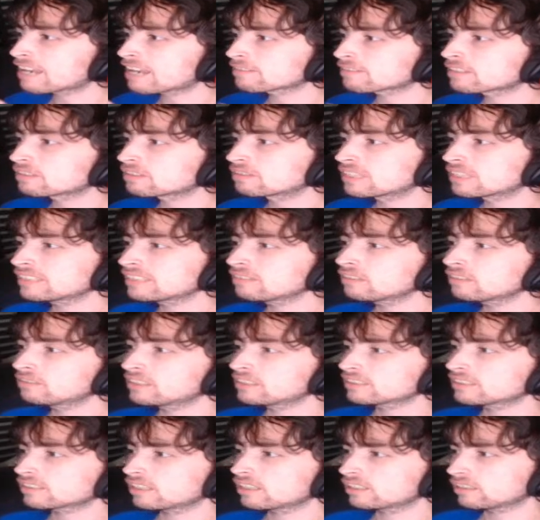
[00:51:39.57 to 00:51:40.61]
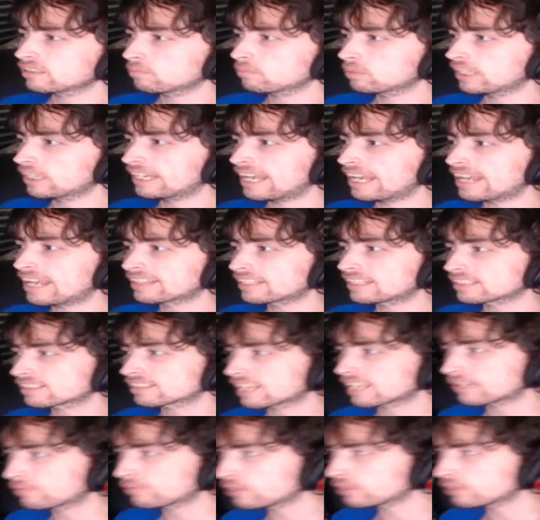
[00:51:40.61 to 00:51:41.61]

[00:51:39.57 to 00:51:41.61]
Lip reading: I've seen this complaint against like